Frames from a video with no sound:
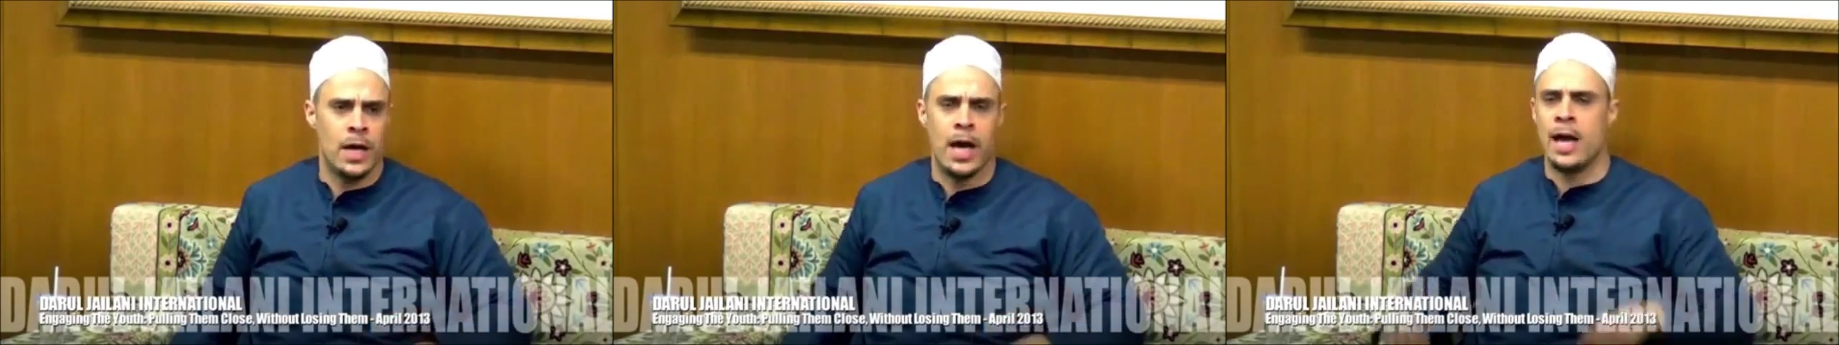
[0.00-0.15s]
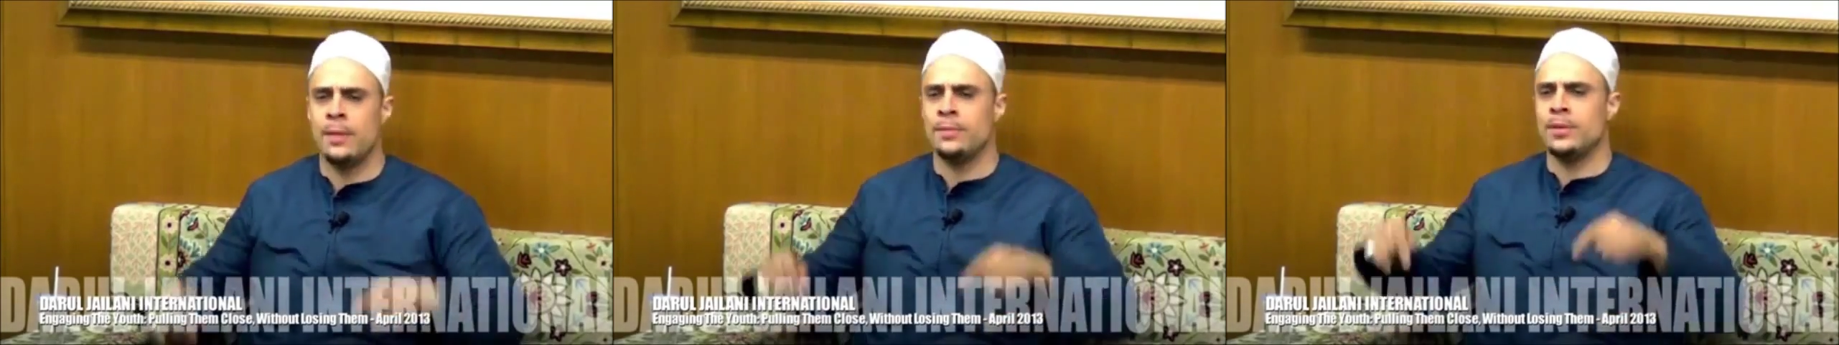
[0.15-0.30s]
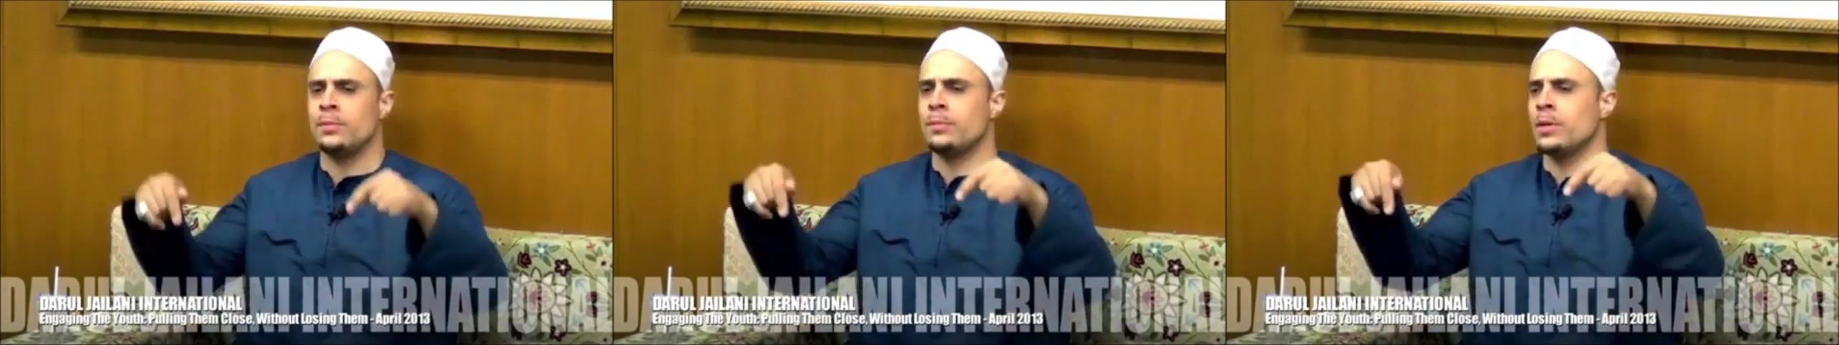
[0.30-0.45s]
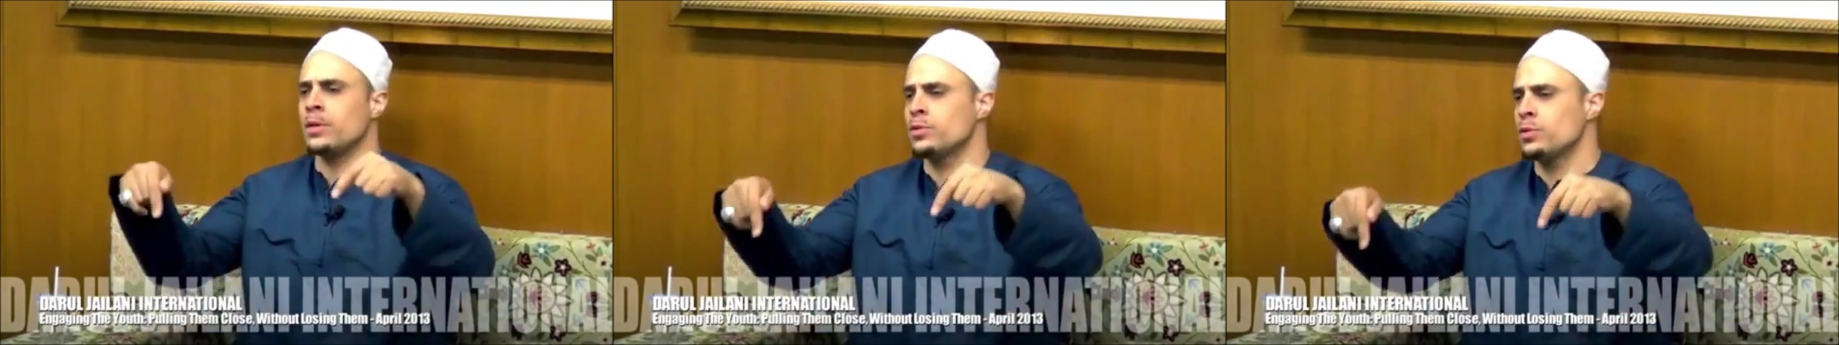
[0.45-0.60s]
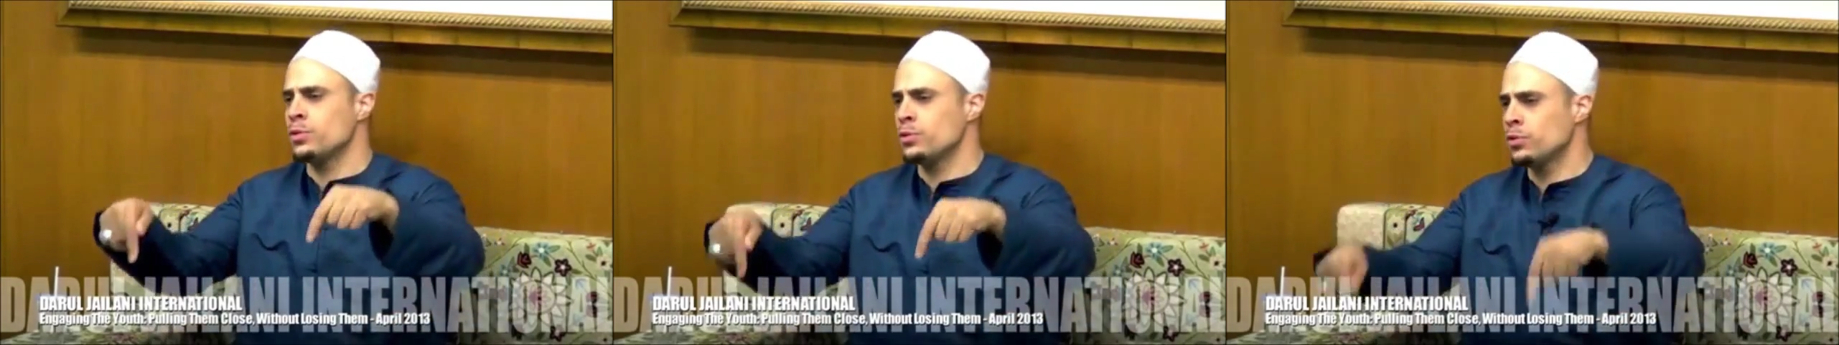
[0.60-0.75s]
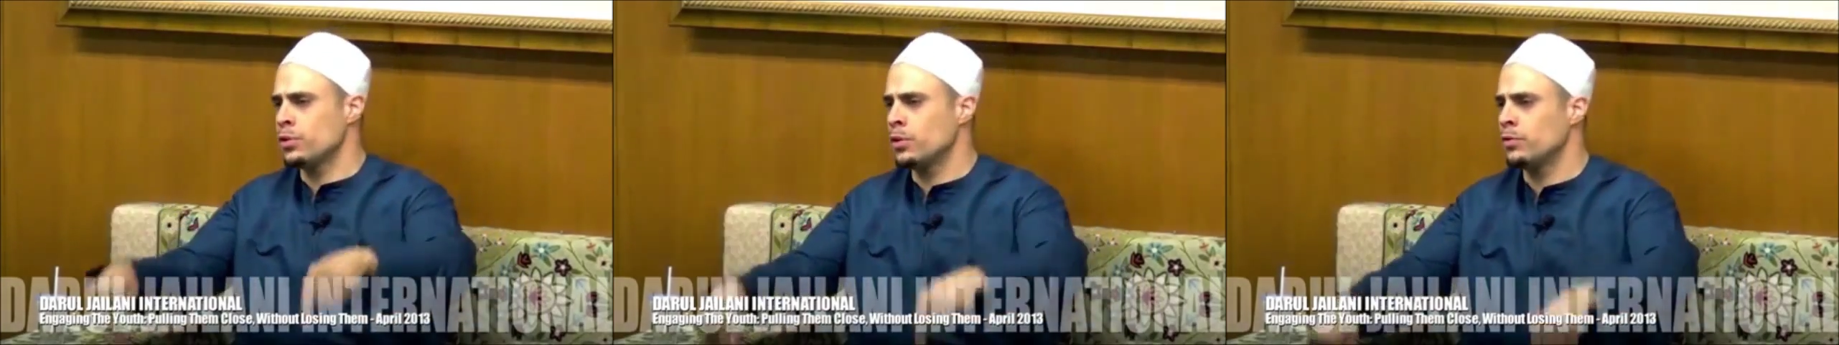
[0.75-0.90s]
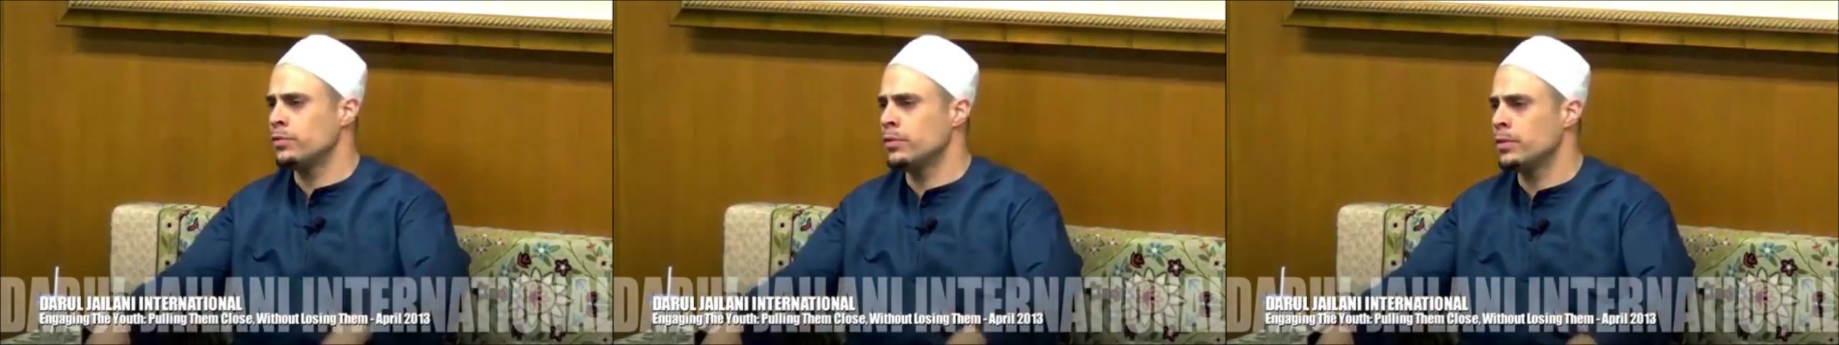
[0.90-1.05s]
I'm the
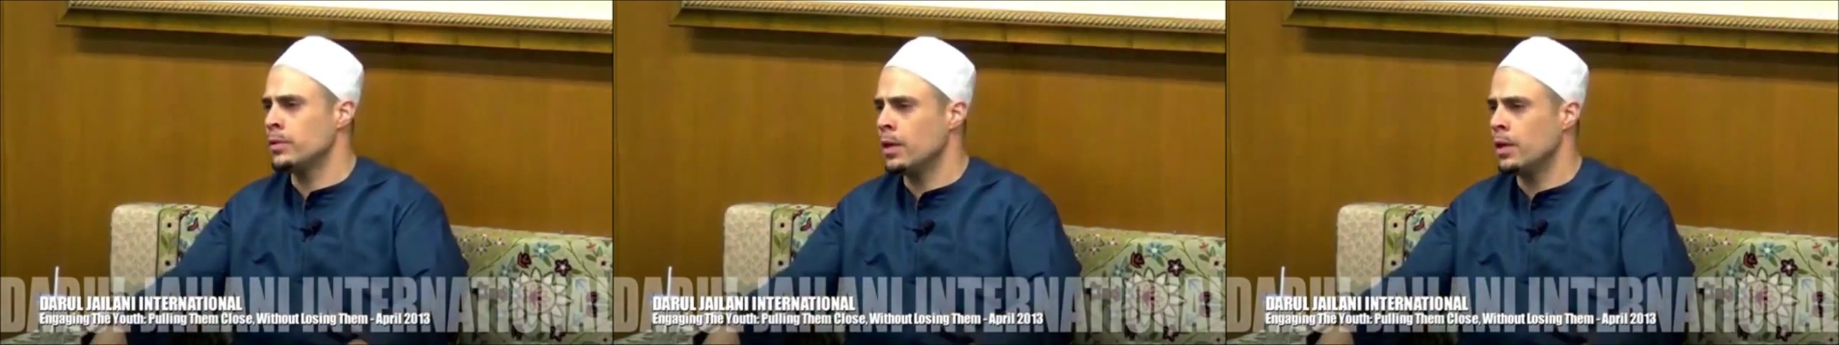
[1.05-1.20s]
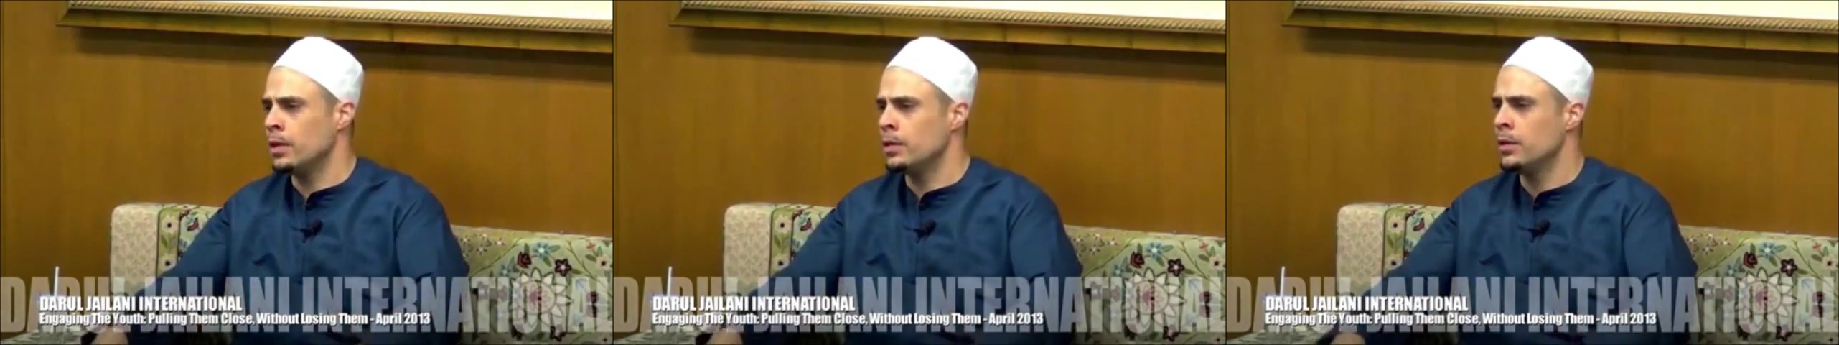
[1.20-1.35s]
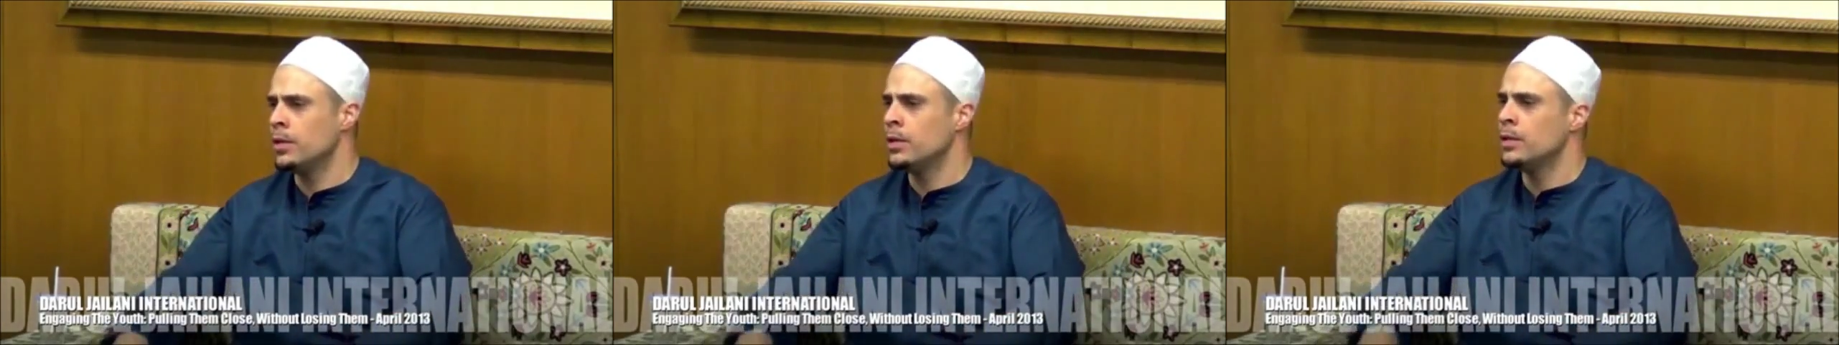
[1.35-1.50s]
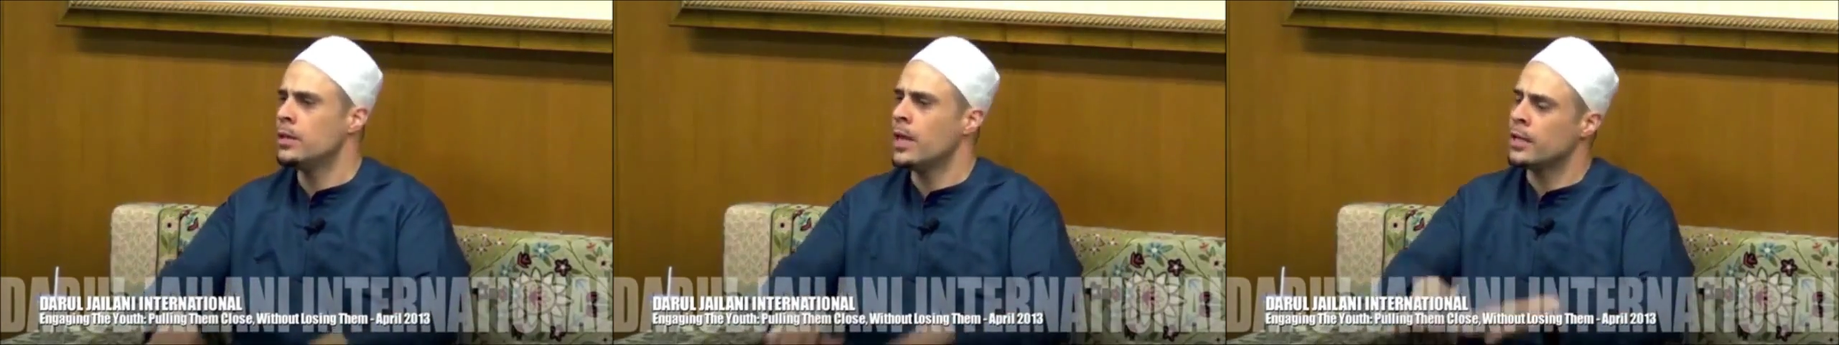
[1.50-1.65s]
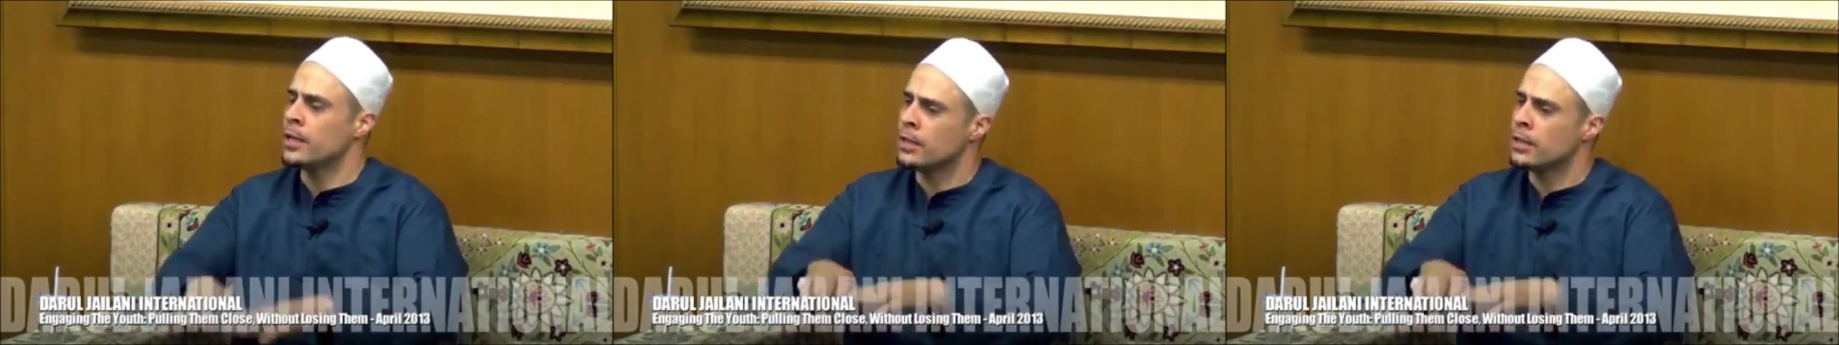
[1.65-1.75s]
messenger of Allah